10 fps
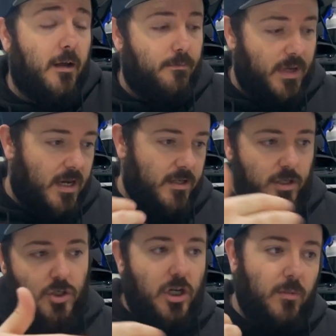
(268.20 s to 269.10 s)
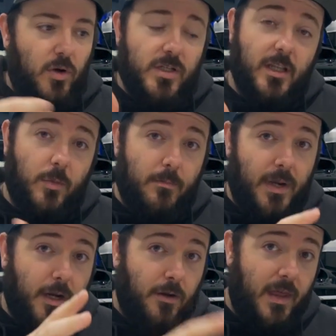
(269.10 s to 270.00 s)
because the turbo is a little bit
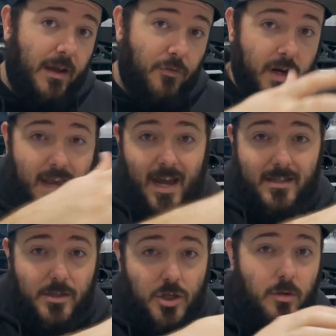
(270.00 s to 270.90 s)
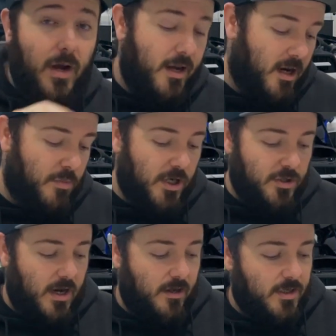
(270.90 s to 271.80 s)
bigger, they have recasted turbine and
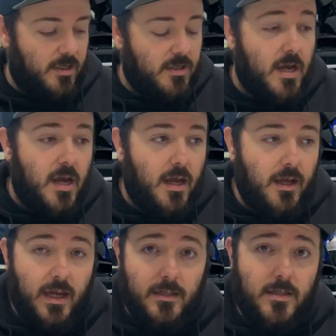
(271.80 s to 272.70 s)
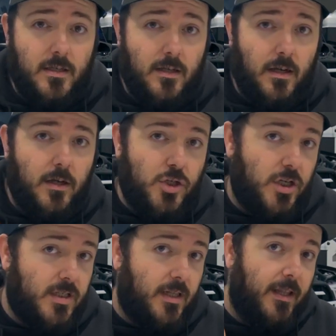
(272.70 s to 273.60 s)
compressor housings. It's
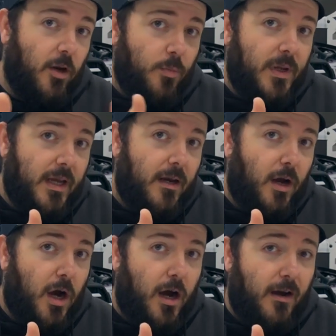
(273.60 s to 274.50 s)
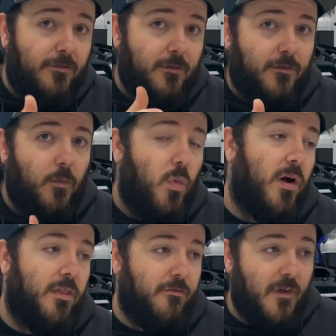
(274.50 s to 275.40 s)
just a little bit off from
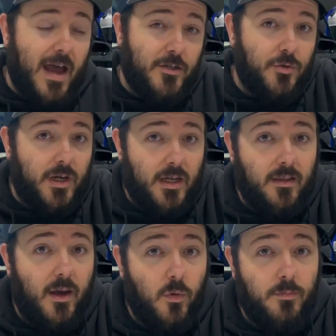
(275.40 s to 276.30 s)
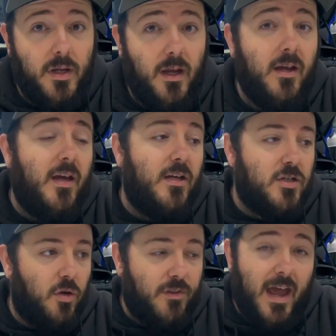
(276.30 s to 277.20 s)
where the factory inlet would be.
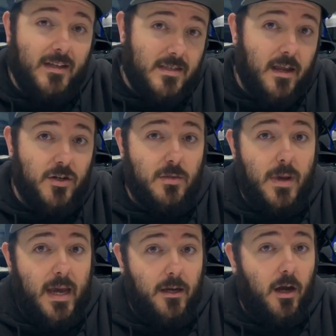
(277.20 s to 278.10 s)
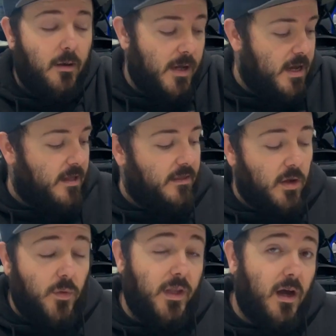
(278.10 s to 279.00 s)
So that centers it back up.
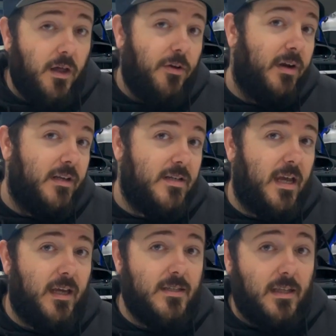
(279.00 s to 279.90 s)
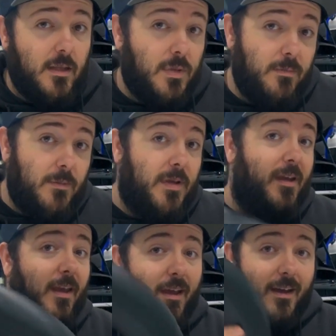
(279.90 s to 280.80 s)
The only other intakes that the
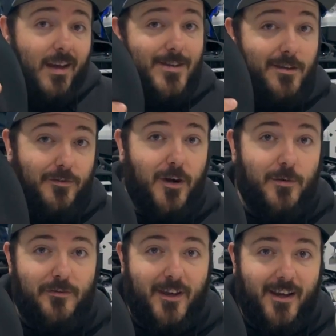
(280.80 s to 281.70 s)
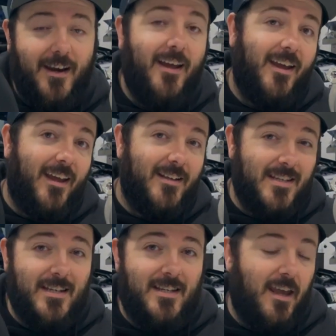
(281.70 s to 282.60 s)
BBP is confirmed to fit
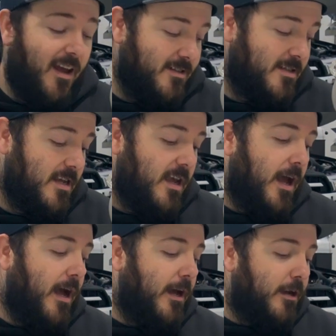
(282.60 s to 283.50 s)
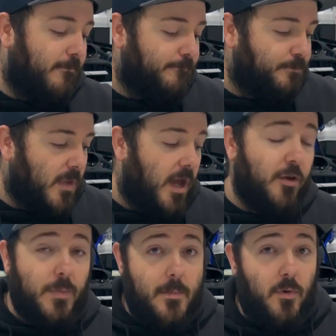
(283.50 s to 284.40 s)
is ETS.
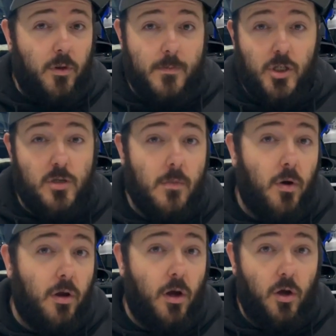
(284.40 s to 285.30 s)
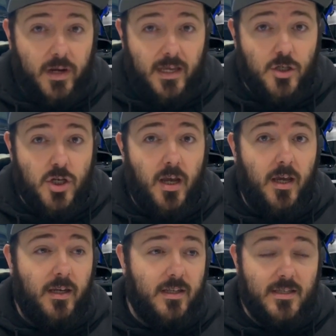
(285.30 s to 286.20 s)
Other people with Mishimoto and
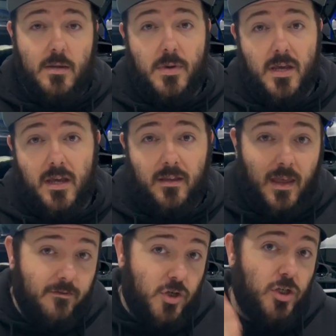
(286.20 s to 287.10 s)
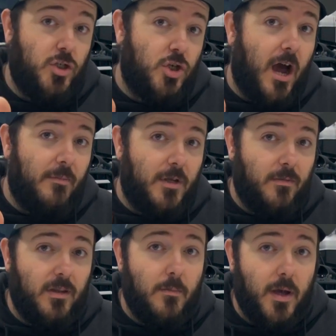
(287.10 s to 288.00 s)
Engine and CPE, they've just chopped
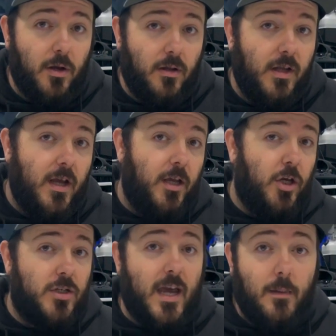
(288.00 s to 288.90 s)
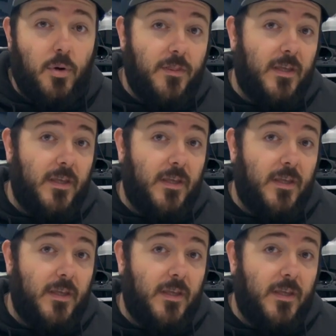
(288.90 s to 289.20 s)
them in the middle. You just kind of put